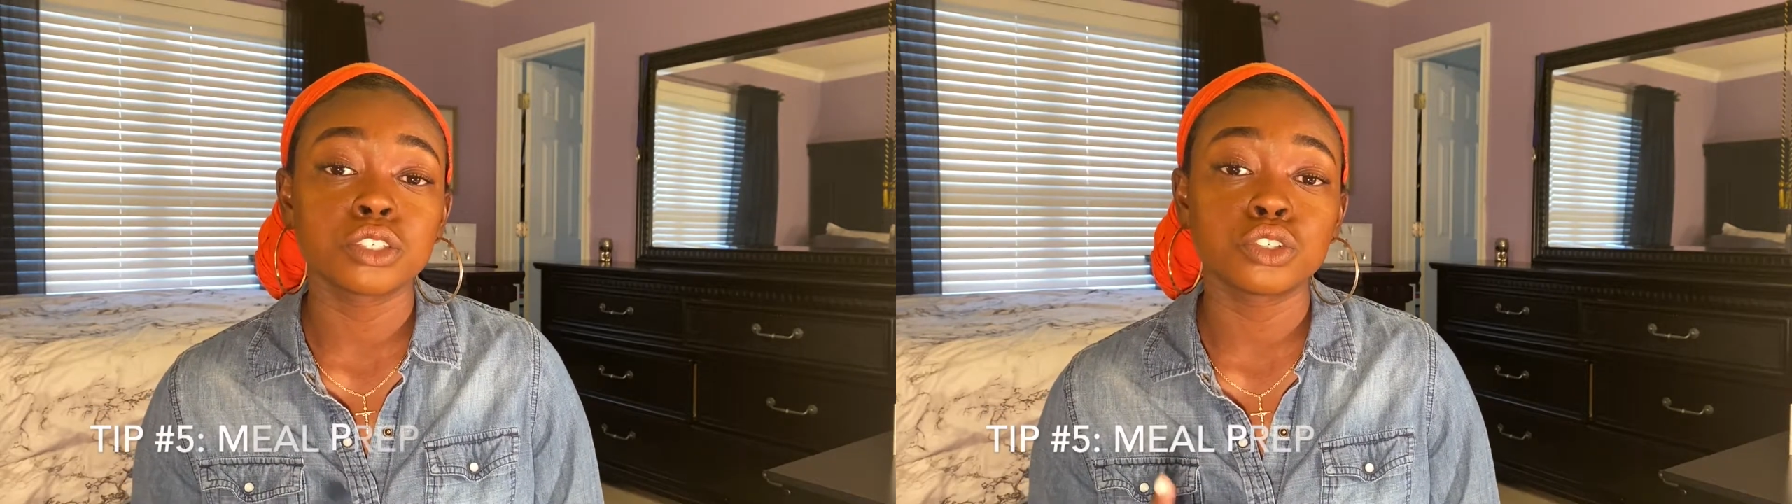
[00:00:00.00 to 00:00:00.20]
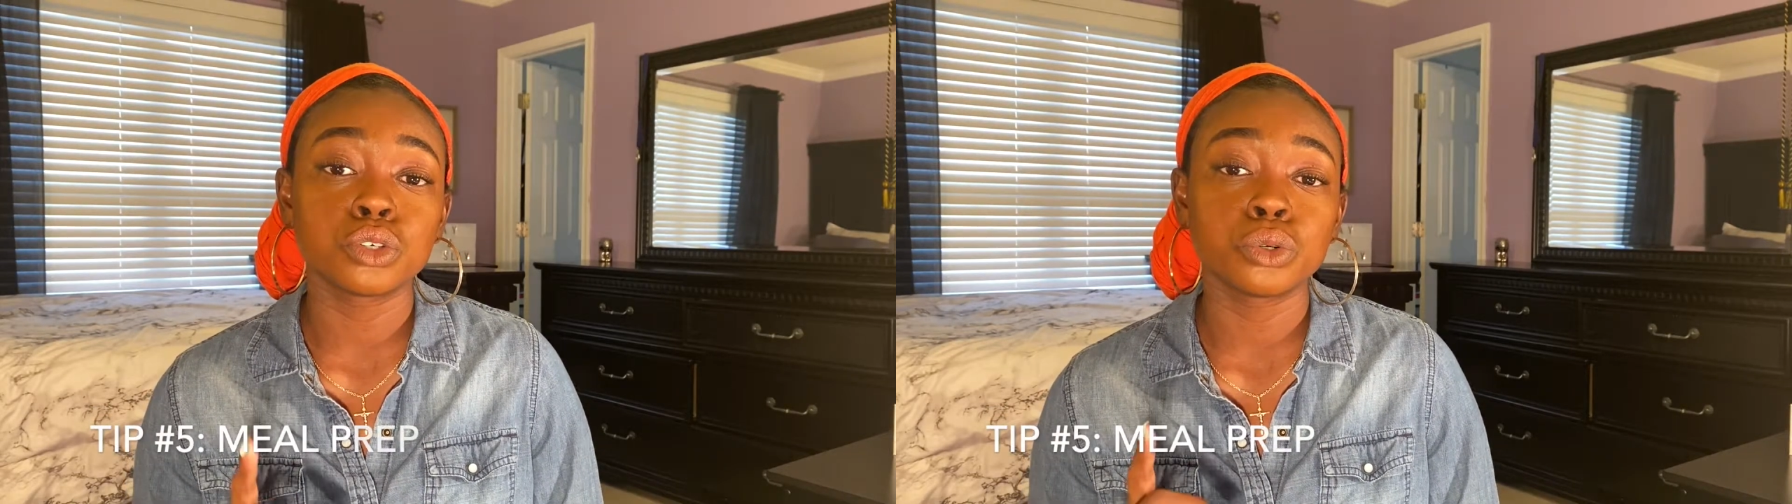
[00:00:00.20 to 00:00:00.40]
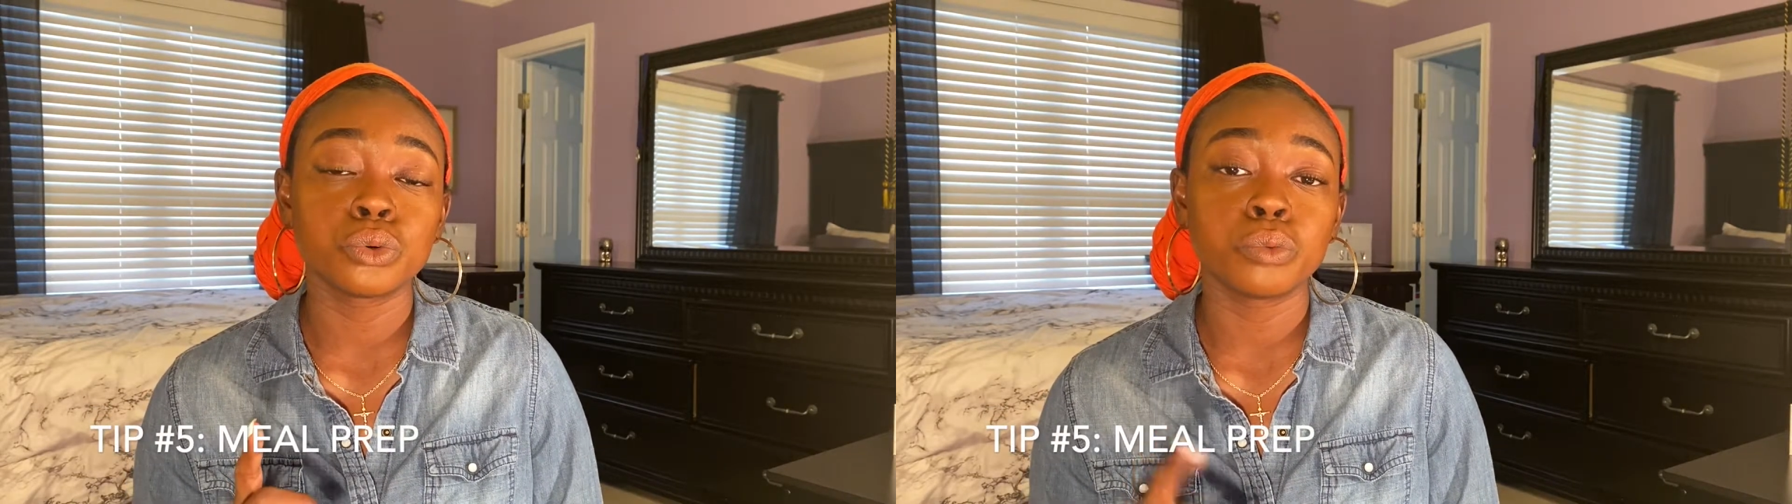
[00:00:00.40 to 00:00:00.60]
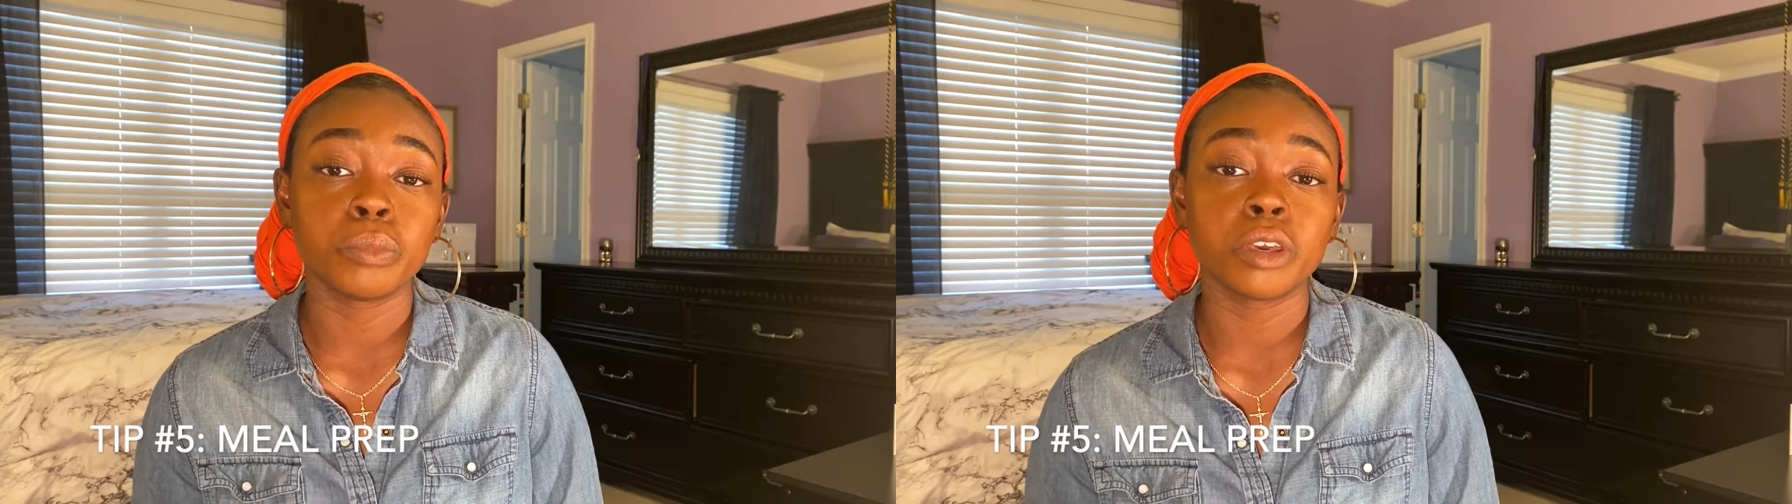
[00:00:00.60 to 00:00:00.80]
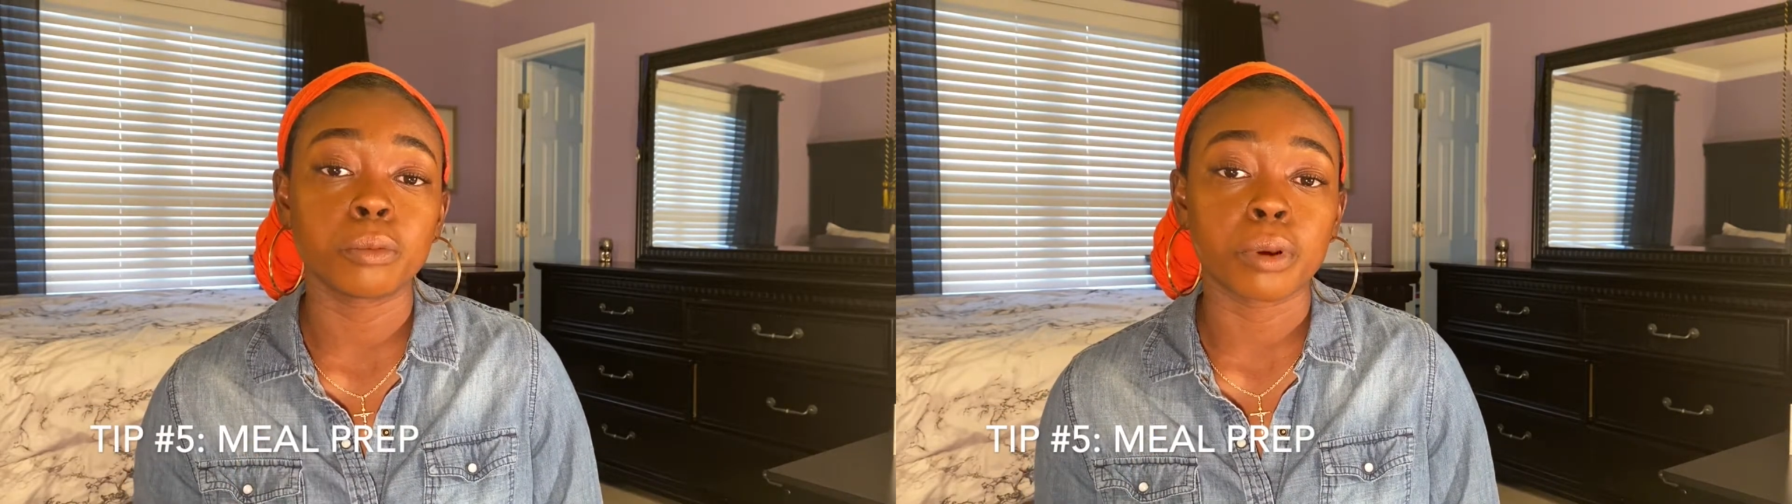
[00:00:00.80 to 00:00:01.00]
to
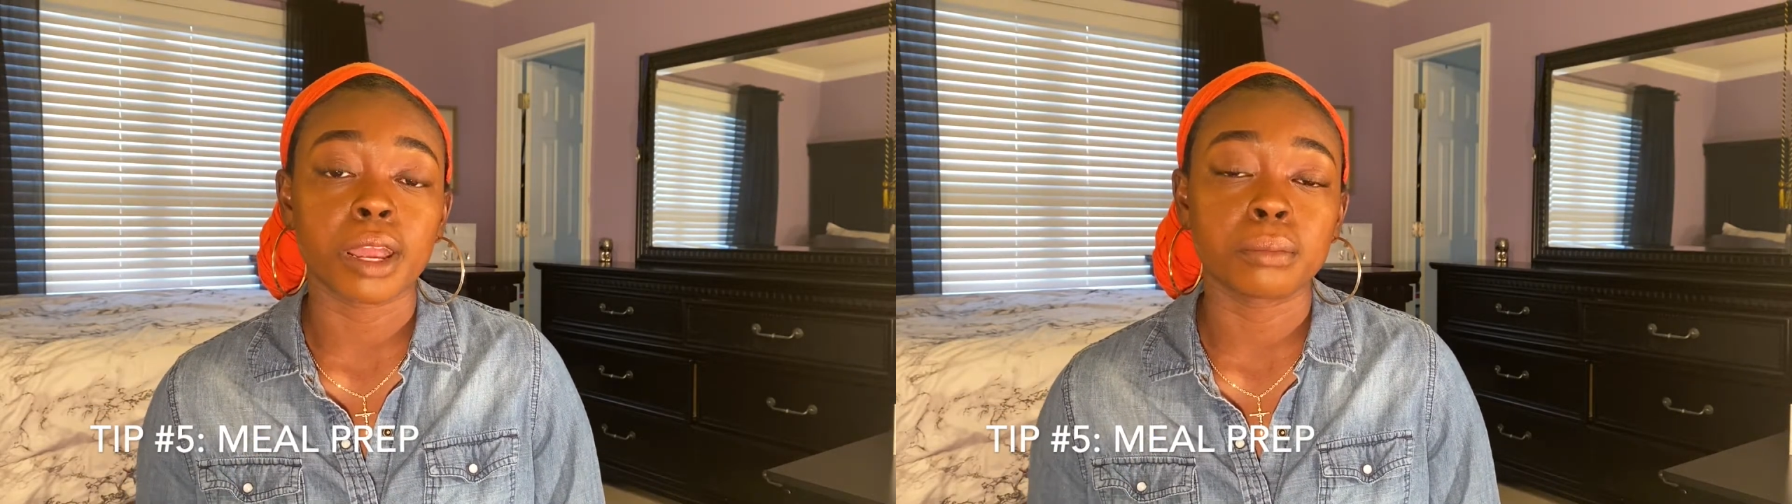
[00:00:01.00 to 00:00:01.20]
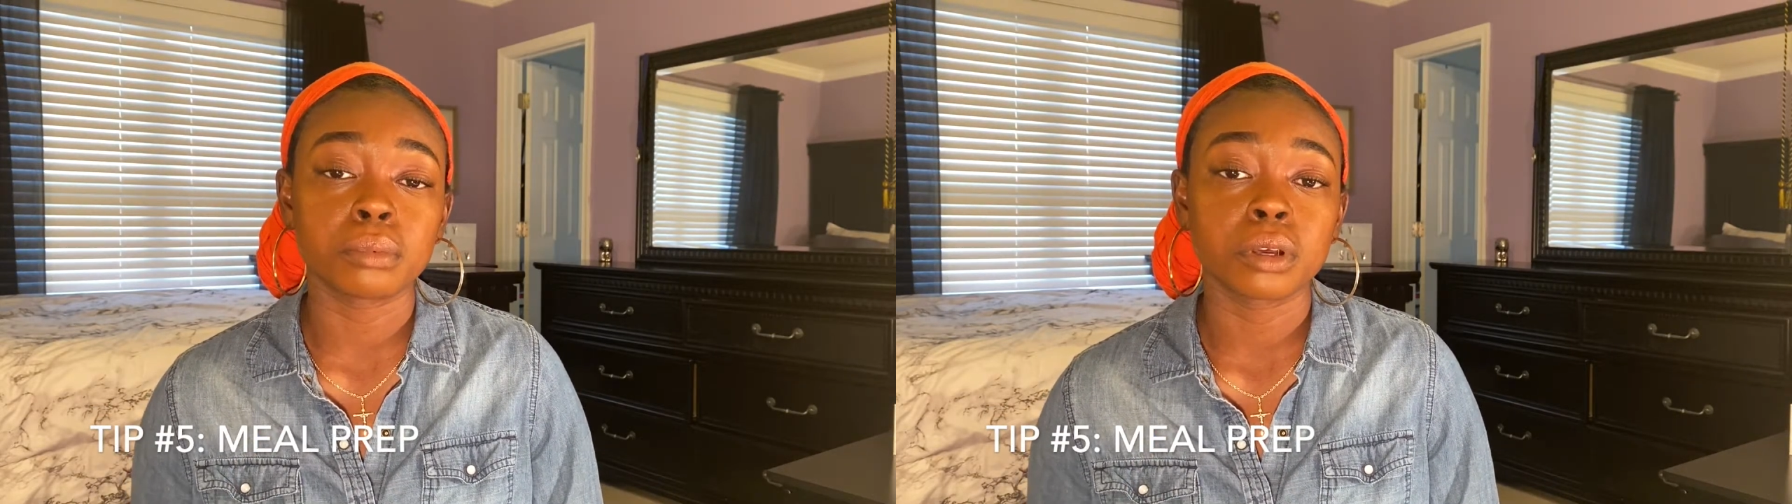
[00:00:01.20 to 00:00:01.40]
meal prep.